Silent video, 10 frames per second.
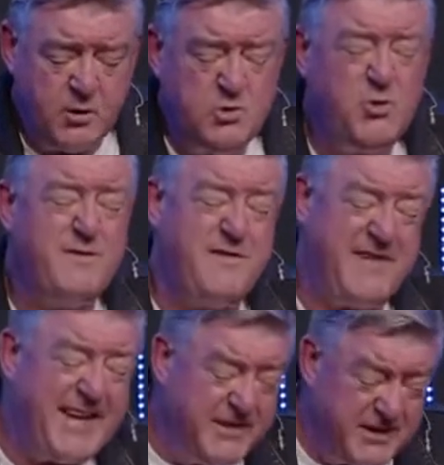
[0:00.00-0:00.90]
those who have
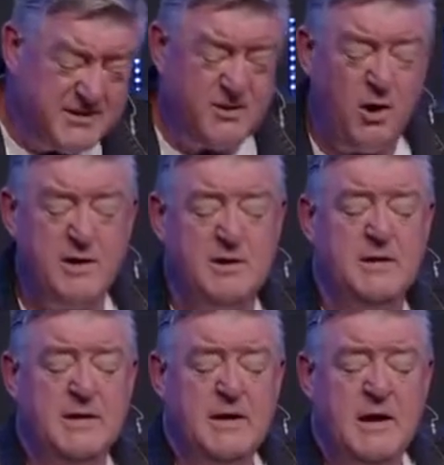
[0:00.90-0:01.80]
offended us, Lord.
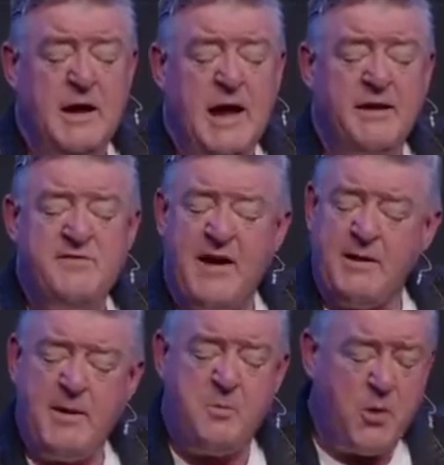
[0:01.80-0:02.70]
And
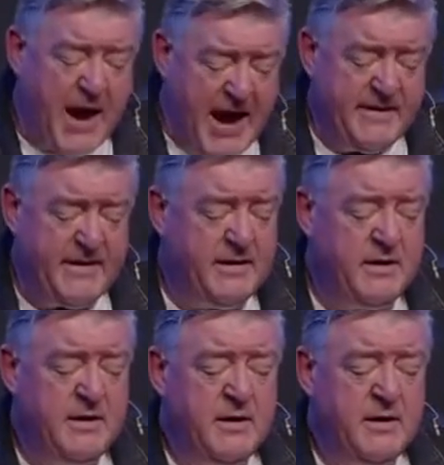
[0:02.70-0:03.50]
Father, we pray that,